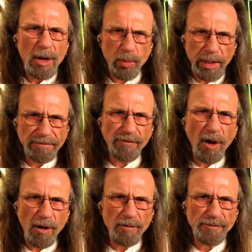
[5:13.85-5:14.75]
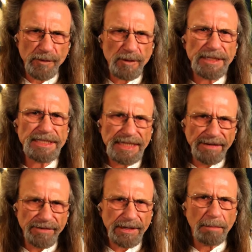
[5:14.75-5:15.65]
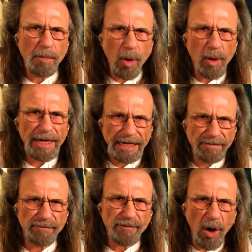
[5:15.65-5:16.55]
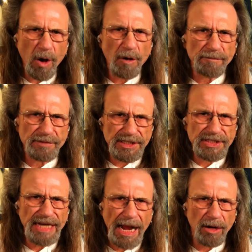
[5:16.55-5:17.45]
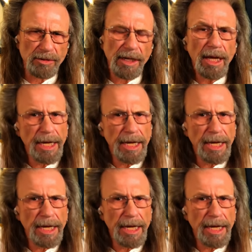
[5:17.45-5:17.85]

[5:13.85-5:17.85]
Revolver is even a more evolved sound.